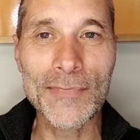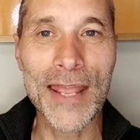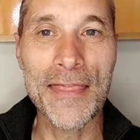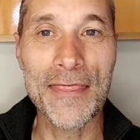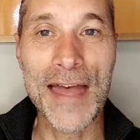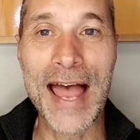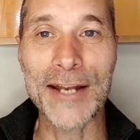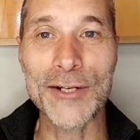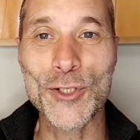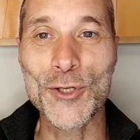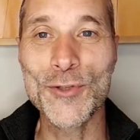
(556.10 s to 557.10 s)
that,
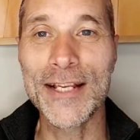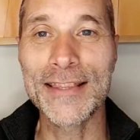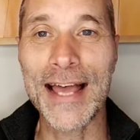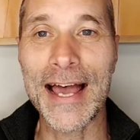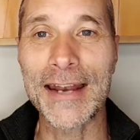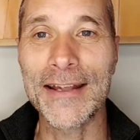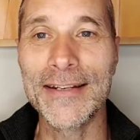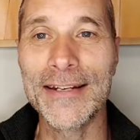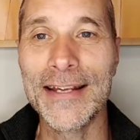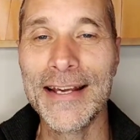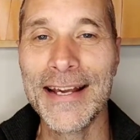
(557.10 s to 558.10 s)
choosing that,
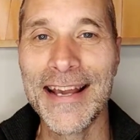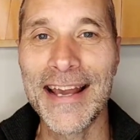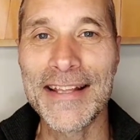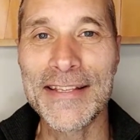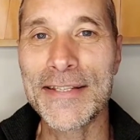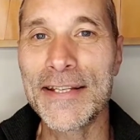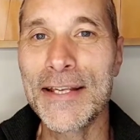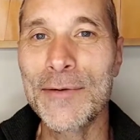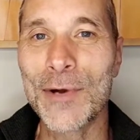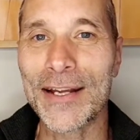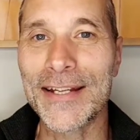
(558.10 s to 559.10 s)
and seeing
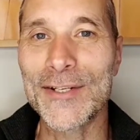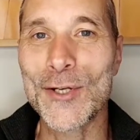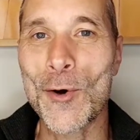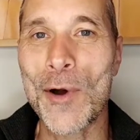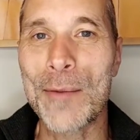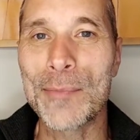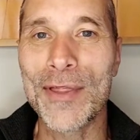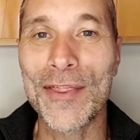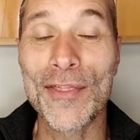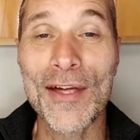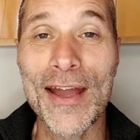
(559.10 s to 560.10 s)
what can show up
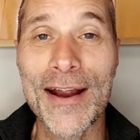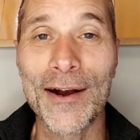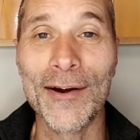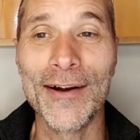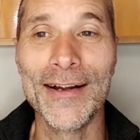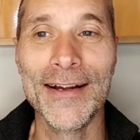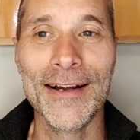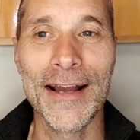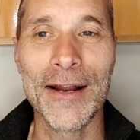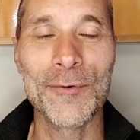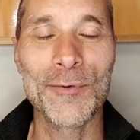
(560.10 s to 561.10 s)
there,
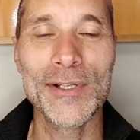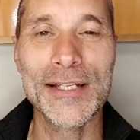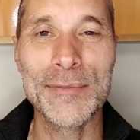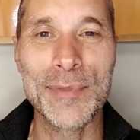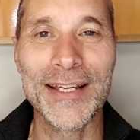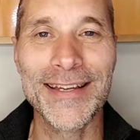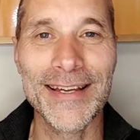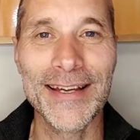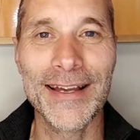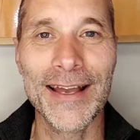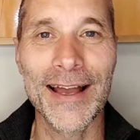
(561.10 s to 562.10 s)
and really
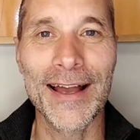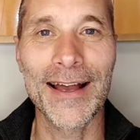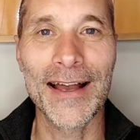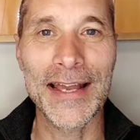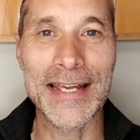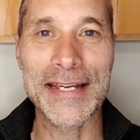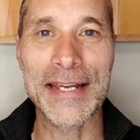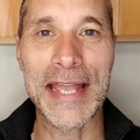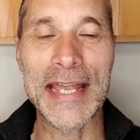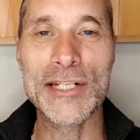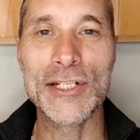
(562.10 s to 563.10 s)
being
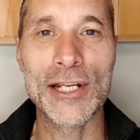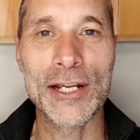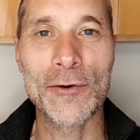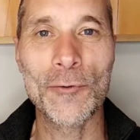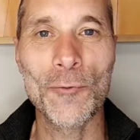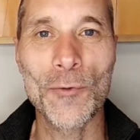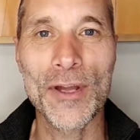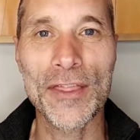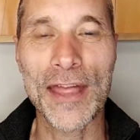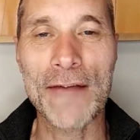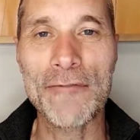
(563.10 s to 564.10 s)
engaging
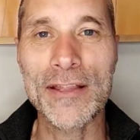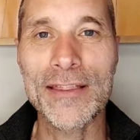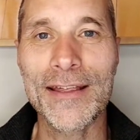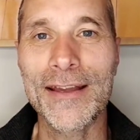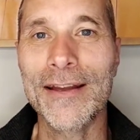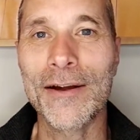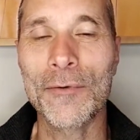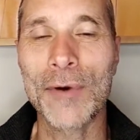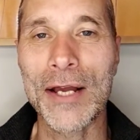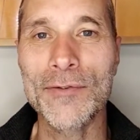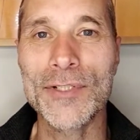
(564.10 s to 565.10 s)
with everything
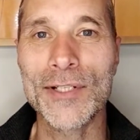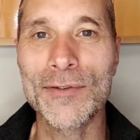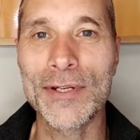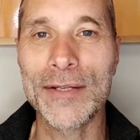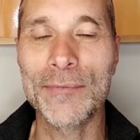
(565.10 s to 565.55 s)
around you.